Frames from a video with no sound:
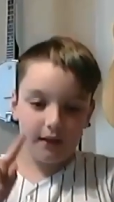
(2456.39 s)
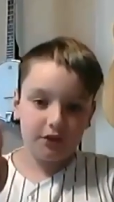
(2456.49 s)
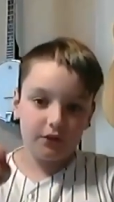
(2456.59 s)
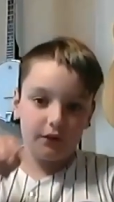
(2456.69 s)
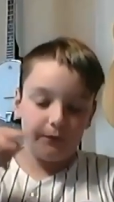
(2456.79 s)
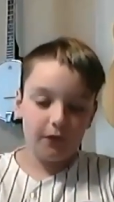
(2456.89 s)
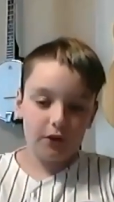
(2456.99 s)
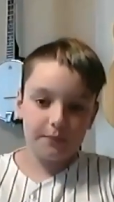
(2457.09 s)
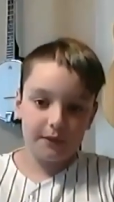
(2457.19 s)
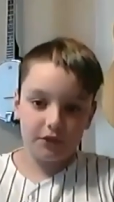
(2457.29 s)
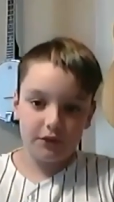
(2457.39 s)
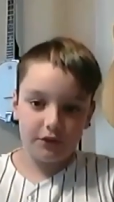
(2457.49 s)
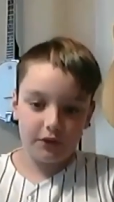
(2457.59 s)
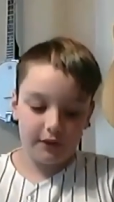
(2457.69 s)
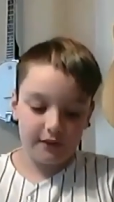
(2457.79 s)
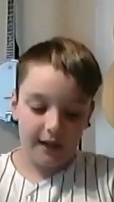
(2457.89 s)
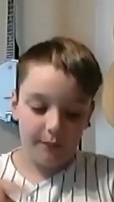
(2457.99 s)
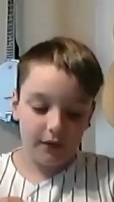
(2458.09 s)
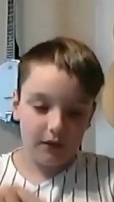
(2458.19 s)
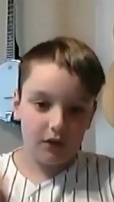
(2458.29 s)
So the first picture you showed us, I
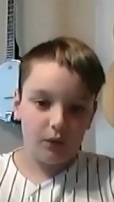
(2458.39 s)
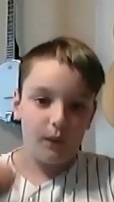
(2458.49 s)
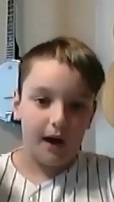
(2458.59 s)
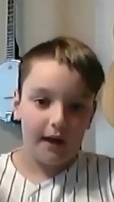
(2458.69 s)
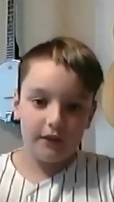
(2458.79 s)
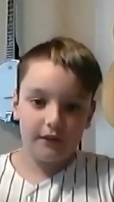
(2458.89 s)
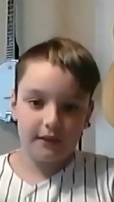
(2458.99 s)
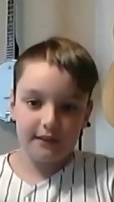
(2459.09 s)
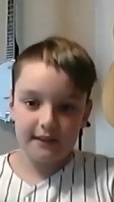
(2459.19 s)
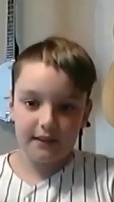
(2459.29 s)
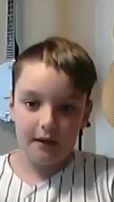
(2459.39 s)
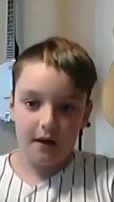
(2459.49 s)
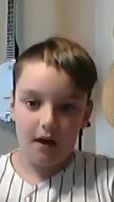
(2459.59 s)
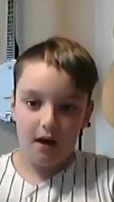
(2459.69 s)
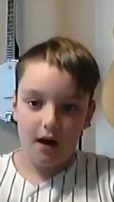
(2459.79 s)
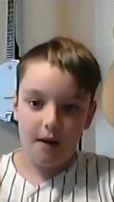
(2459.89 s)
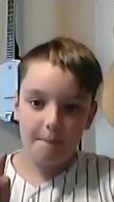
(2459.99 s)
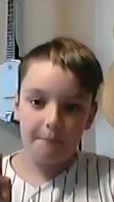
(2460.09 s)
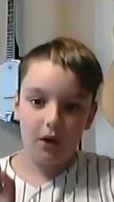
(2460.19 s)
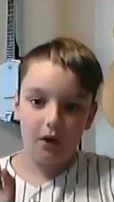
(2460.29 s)
wanted to know why you can see the
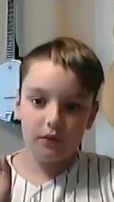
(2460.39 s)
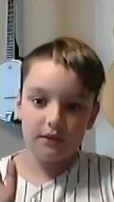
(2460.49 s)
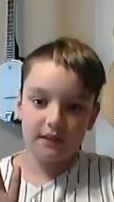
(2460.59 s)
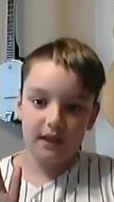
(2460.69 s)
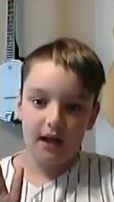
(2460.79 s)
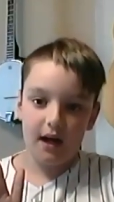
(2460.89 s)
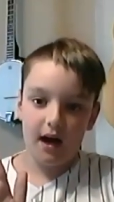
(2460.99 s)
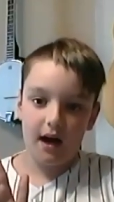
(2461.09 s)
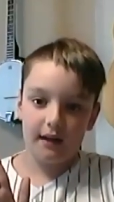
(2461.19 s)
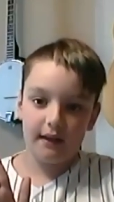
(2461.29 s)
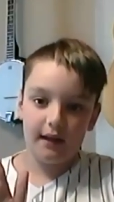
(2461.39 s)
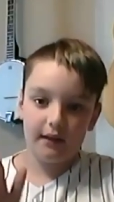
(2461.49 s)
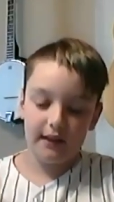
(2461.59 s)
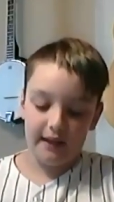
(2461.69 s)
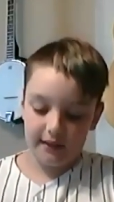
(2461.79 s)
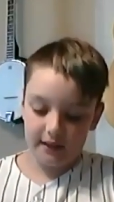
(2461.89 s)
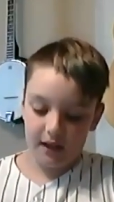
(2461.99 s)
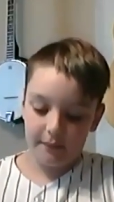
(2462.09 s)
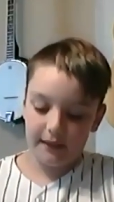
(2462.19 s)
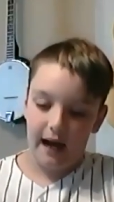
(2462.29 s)
bones on
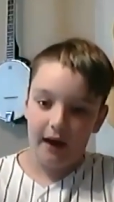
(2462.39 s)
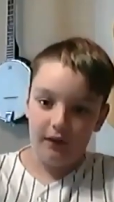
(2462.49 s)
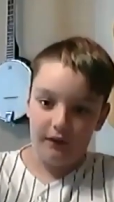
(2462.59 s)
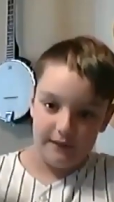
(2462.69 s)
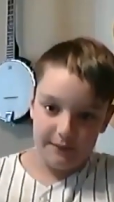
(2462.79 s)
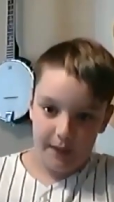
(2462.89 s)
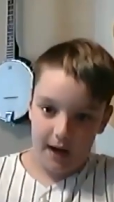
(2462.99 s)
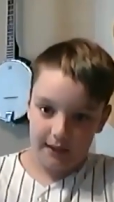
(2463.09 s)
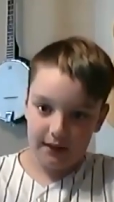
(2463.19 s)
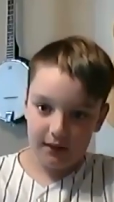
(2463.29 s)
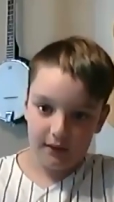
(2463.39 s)
coming out of its body.